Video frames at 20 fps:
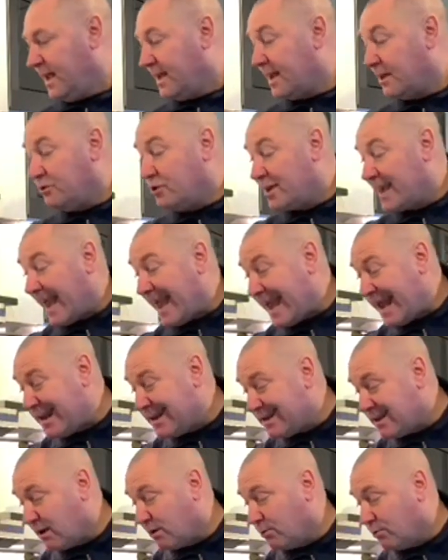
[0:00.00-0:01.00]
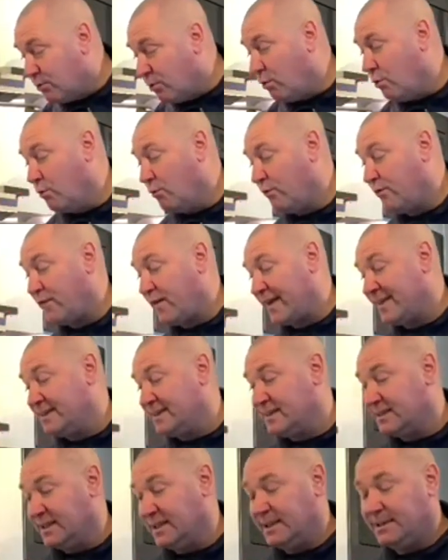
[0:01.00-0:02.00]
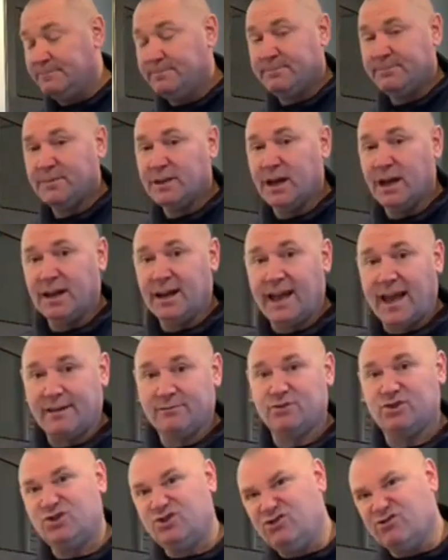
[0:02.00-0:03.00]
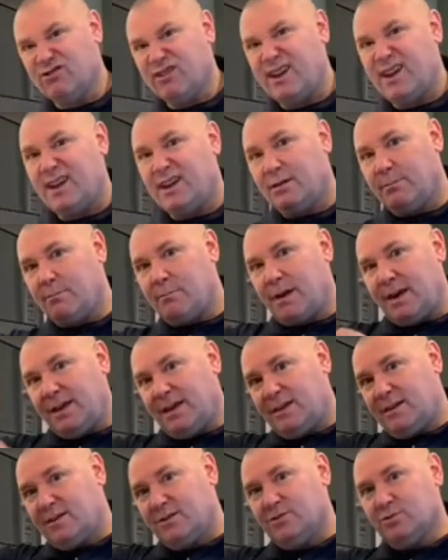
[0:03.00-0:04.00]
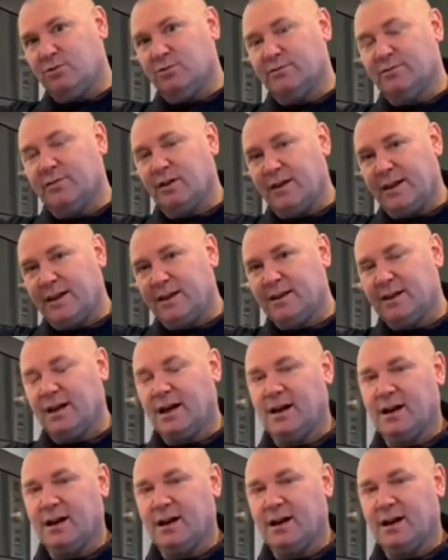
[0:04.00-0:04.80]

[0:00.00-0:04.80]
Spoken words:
Now you can go all fancy and have string and make sort of like